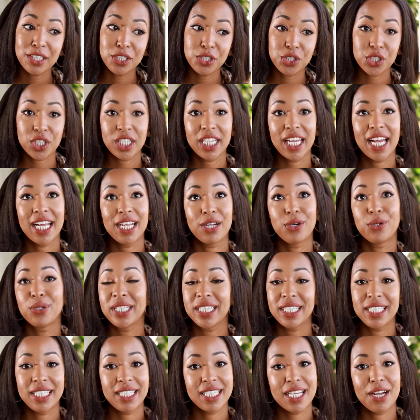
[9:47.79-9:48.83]
Usually I
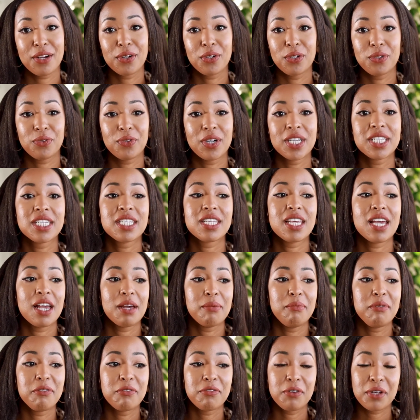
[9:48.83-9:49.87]
only detangle once.
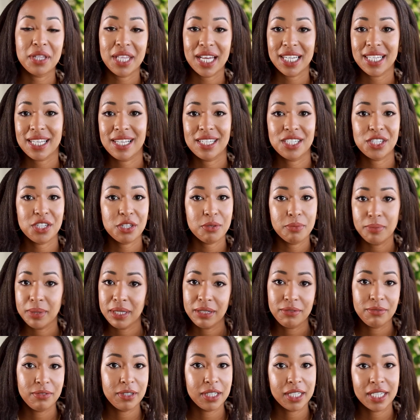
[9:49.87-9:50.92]
Before that I'll just
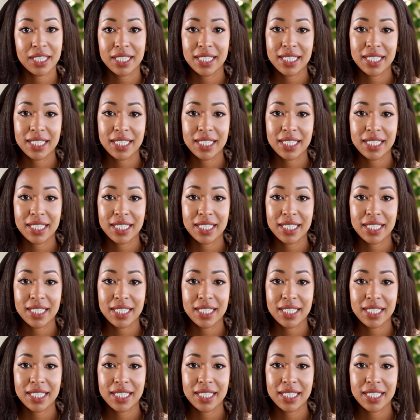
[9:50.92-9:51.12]
be finger